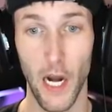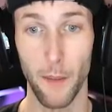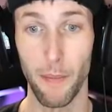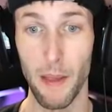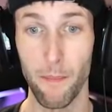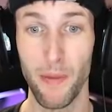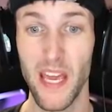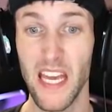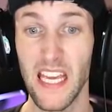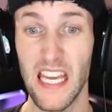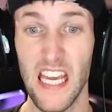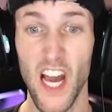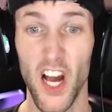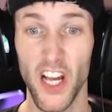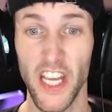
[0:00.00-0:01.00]
gonna be
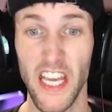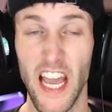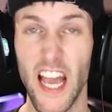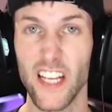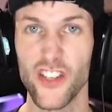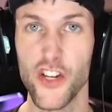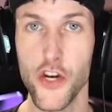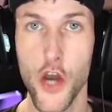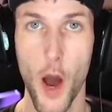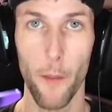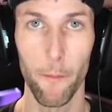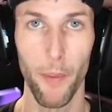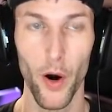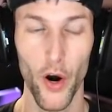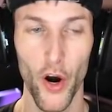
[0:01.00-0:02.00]
Piggy Huggy as
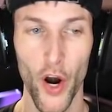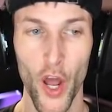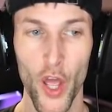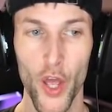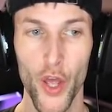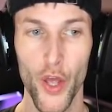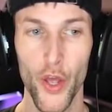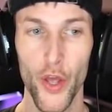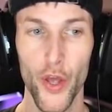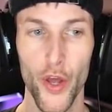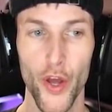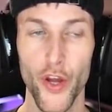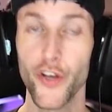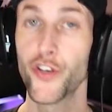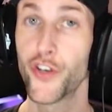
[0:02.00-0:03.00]
number
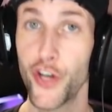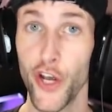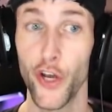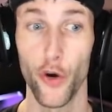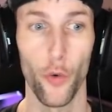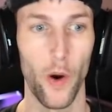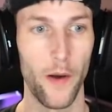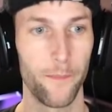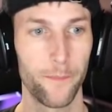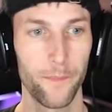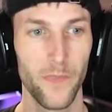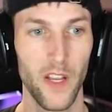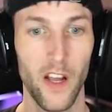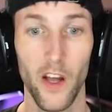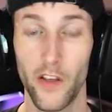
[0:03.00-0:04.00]
2.
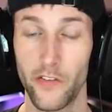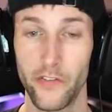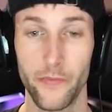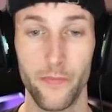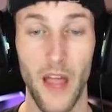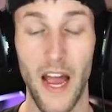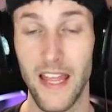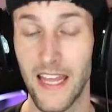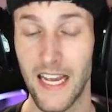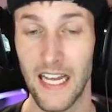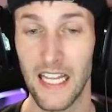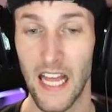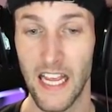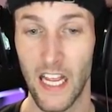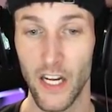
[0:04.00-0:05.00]
Because I think
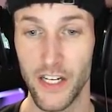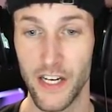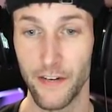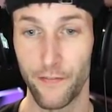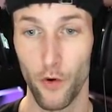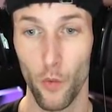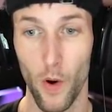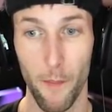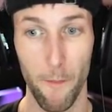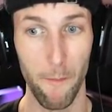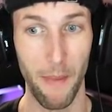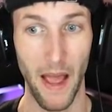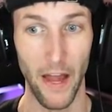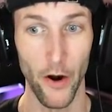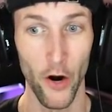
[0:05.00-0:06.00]
I like a different one
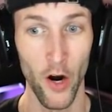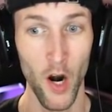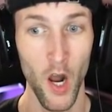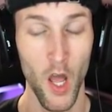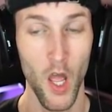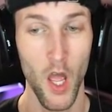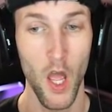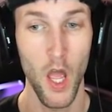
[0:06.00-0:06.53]
better.